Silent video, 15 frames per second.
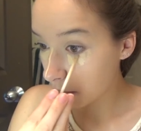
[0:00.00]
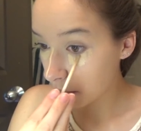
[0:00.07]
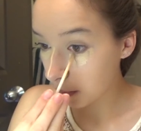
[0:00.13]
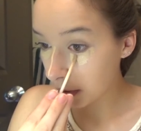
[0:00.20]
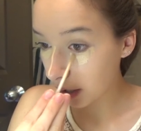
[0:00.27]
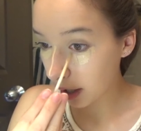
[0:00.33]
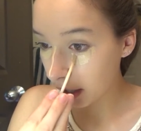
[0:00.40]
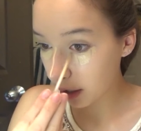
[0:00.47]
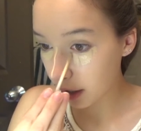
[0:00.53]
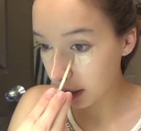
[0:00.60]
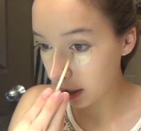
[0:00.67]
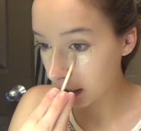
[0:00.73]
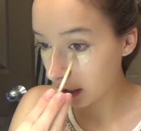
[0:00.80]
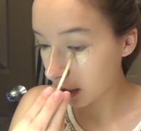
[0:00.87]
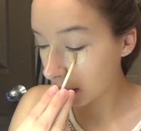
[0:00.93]
But I
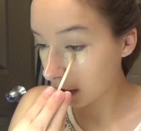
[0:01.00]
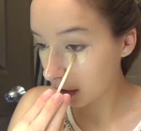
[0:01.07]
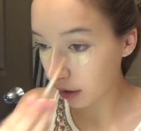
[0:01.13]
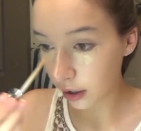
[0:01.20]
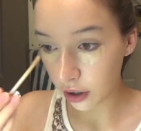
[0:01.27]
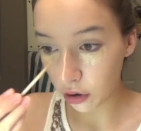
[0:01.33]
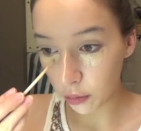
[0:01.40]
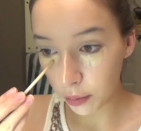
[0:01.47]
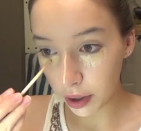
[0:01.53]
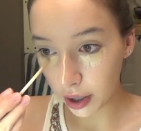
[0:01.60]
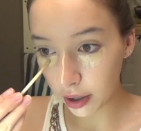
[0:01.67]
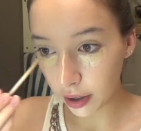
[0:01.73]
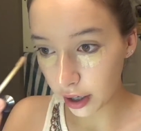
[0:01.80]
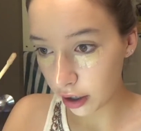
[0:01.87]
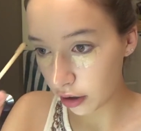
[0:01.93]
got it a little
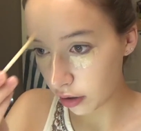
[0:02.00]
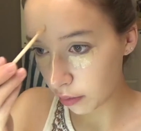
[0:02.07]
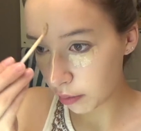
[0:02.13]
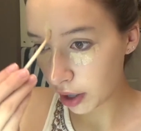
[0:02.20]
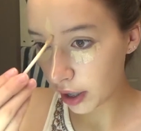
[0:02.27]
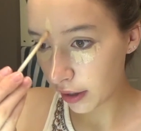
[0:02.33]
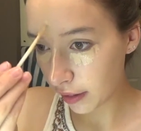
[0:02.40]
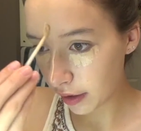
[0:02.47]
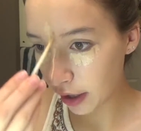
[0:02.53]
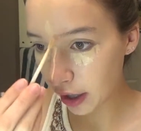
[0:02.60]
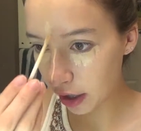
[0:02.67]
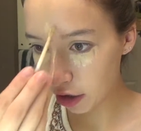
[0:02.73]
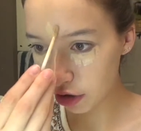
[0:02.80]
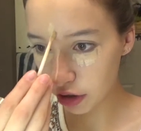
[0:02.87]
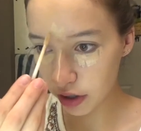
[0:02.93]
bit lighter than my
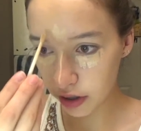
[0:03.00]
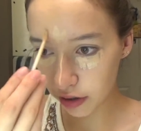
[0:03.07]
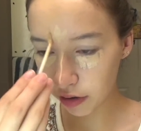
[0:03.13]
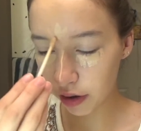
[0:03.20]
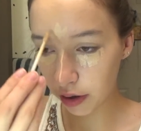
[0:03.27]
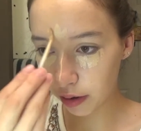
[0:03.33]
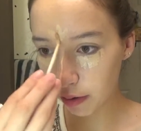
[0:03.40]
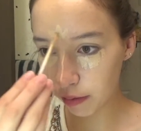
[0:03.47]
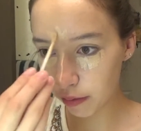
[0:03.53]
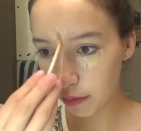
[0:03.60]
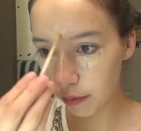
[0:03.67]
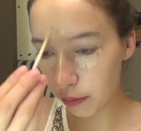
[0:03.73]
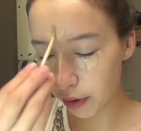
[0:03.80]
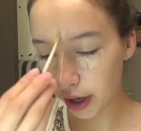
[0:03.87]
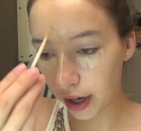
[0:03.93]
skin just so it
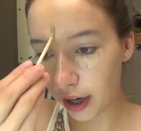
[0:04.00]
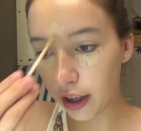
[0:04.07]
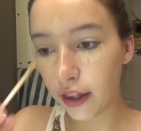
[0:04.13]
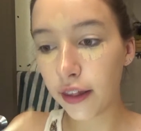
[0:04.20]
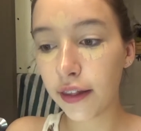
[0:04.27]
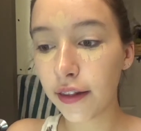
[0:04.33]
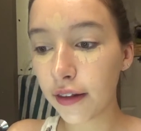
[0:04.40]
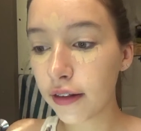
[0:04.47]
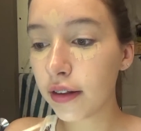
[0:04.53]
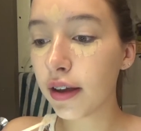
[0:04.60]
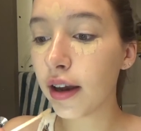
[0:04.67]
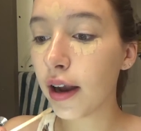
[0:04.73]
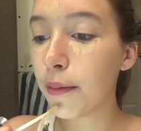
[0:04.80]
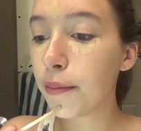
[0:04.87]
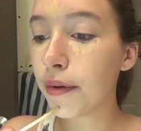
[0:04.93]
brightens
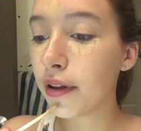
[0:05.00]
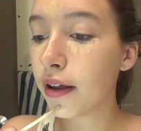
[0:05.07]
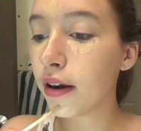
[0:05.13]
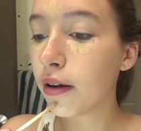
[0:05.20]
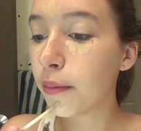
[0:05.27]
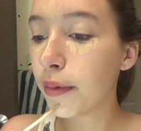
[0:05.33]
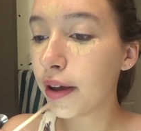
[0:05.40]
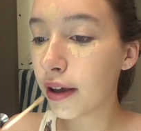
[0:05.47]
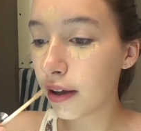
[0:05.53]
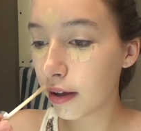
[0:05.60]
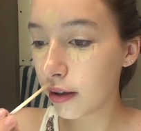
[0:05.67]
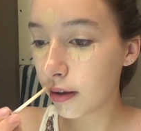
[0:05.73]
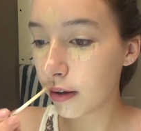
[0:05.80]
it up a little bit.